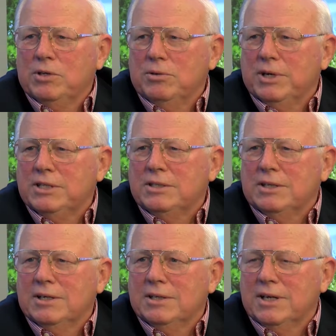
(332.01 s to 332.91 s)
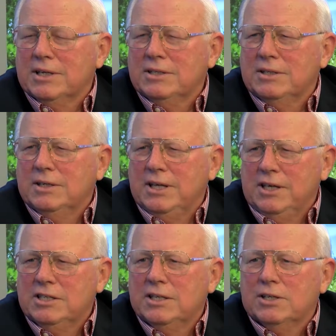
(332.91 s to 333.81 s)
to us in the next, I
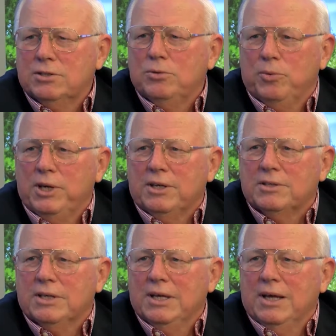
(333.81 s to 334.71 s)
think it's next 2 weeks.